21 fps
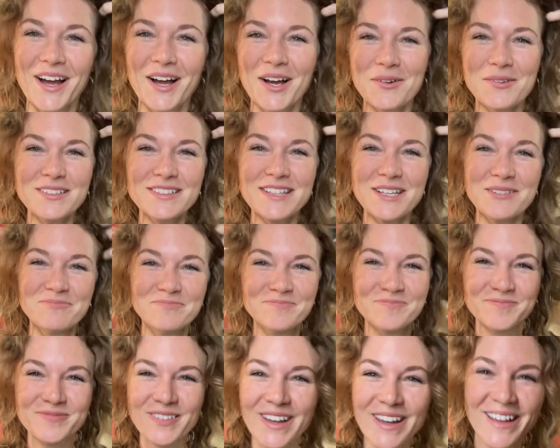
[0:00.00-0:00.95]
We'll see.
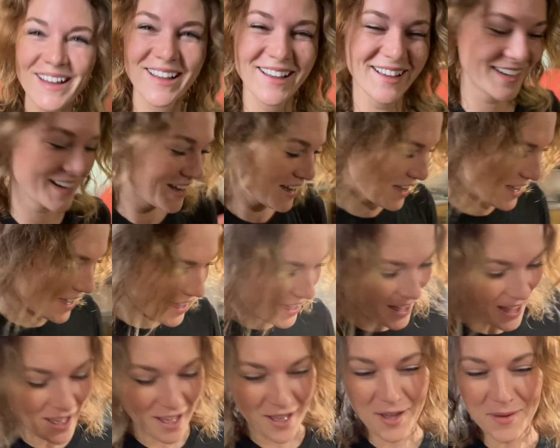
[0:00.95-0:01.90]

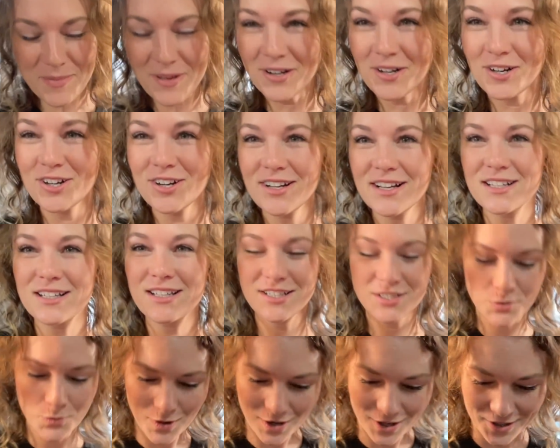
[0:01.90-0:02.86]
I better get
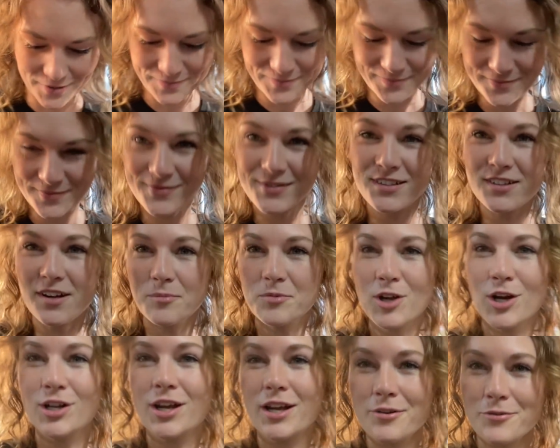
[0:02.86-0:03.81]
to work. Stop
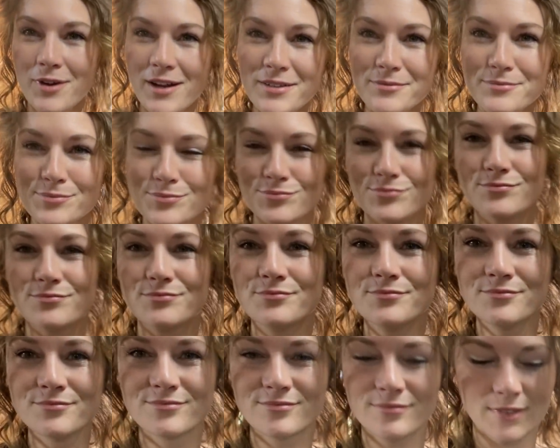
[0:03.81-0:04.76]
talking, right?
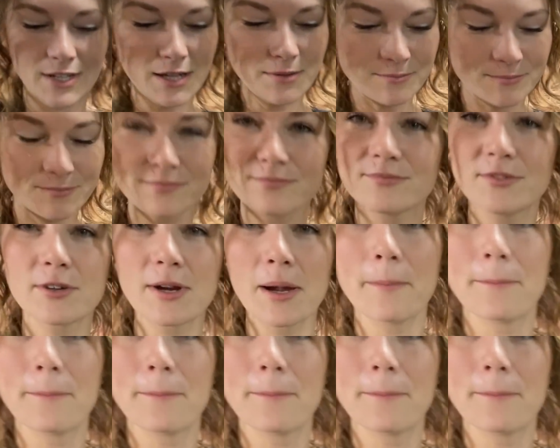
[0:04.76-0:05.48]
Yeah? Okay.